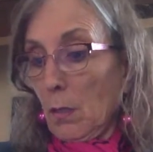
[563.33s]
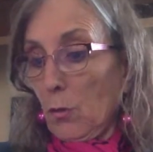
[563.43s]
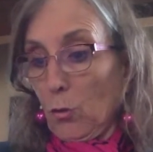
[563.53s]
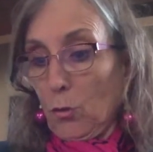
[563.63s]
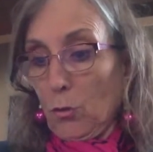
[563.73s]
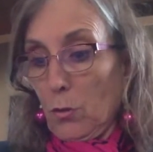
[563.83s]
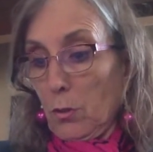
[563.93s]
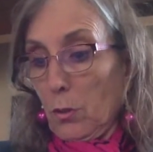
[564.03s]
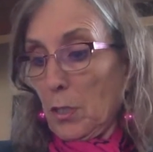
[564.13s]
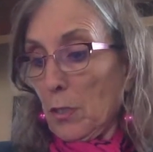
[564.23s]
The girls
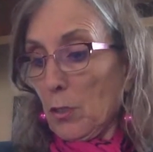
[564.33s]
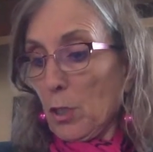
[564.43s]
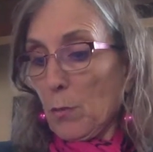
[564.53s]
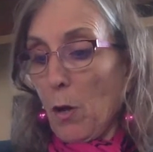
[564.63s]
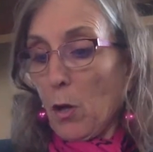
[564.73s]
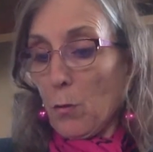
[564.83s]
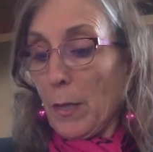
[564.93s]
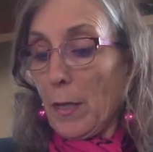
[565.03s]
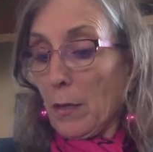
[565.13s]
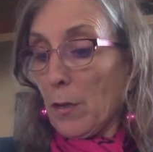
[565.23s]
looked at their small
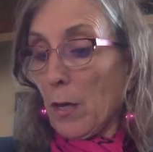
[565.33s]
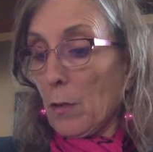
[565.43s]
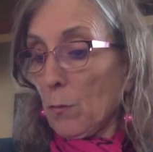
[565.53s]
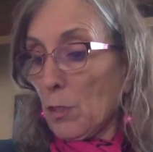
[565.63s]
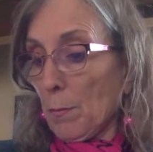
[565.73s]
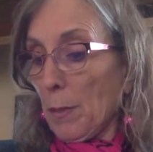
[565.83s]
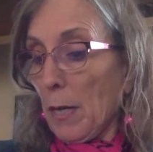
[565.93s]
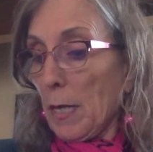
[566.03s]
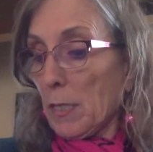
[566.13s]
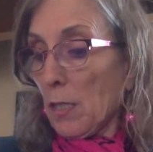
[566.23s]
red-haired aunt with
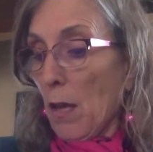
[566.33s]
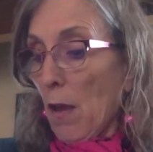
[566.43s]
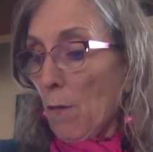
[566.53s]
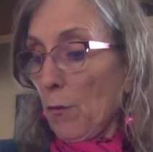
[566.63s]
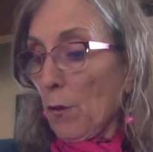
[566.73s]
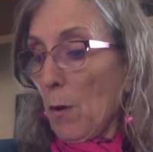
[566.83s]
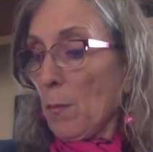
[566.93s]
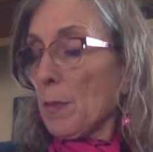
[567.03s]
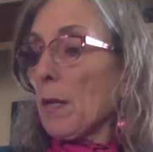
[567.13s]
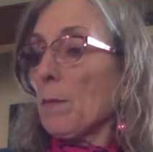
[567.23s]
surprise. For a
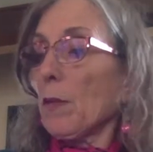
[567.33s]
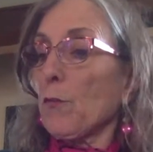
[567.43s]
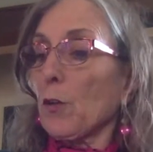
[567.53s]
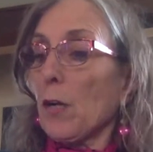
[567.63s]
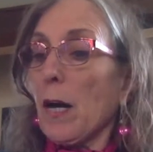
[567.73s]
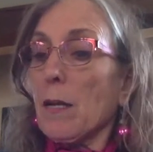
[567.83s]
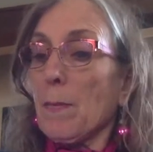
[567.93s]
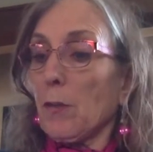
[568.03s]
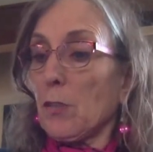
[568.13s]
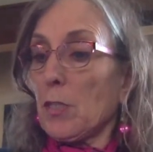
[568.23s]
moment, Emily forgot
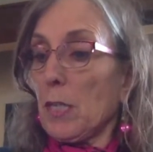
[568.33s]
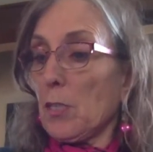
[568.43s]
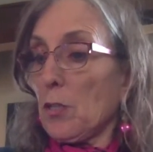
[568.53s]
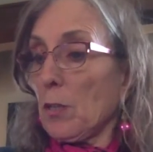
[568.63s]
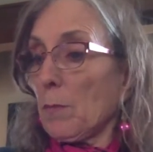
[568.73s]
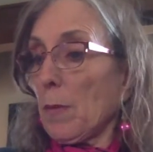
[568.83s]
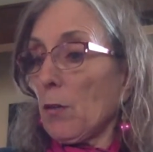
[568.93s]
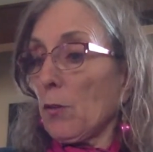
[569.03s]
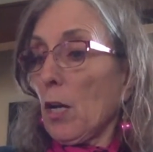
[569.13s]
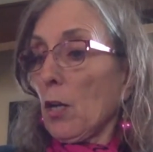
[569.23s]
about the taste in her
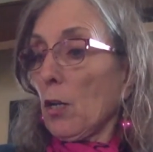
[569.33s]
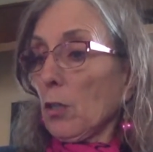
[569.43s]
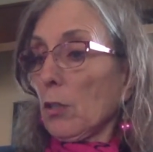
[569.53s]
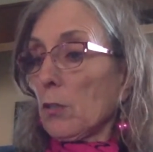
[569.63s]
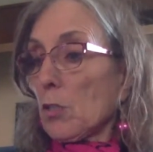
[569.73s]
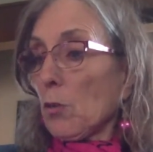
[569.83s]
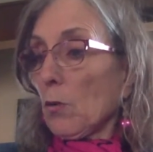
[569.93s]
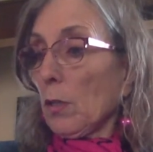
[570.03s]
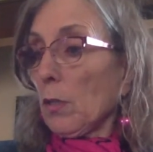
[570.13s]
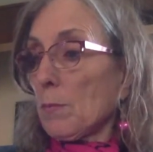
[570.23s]
mouth, her
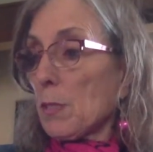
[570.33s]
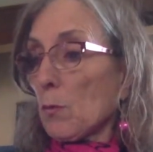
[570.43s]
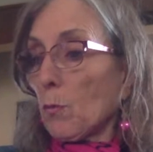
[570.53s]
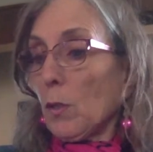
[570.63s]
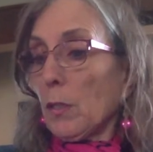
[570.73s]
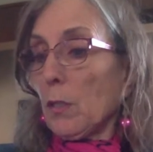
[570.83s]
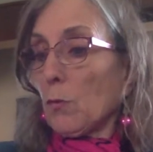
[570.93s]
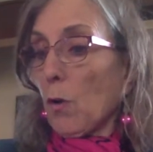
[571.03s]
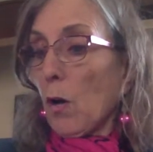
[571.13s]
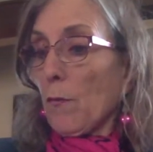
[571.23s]
sore lips swollen
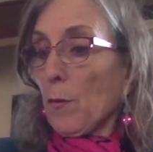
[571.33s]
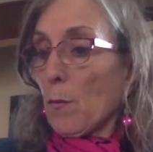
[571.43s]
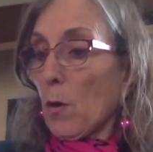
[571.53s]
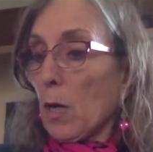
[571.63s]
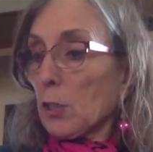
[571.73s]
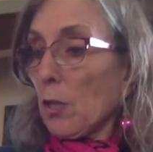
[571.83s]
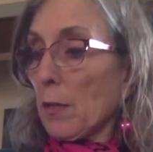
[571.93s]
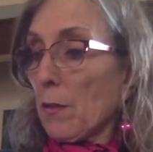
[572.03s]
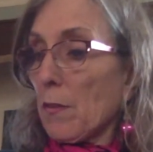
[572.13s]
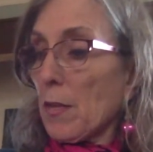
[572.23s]
and raw from the
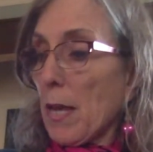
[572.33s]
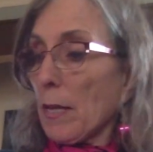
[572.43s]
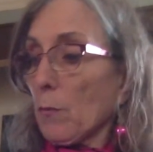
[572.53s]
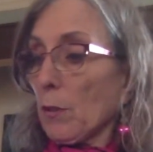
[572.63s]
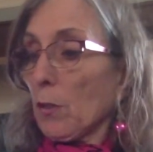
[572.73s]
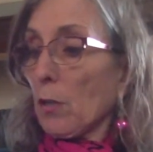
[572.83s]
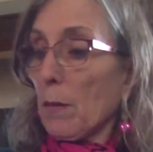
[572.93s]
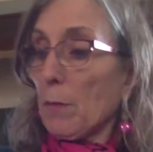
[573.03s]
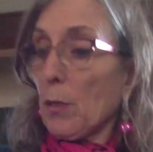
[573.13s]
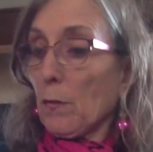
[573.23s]
washcloth, and the angry look
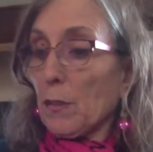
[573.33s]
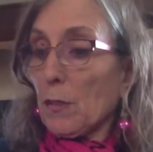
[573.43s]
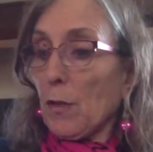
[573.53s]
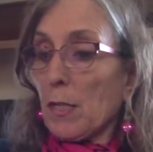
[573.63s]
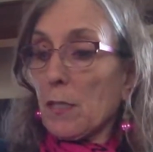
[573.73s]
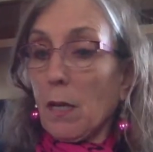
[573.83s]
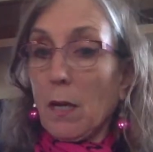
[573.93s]
on Minerva's face.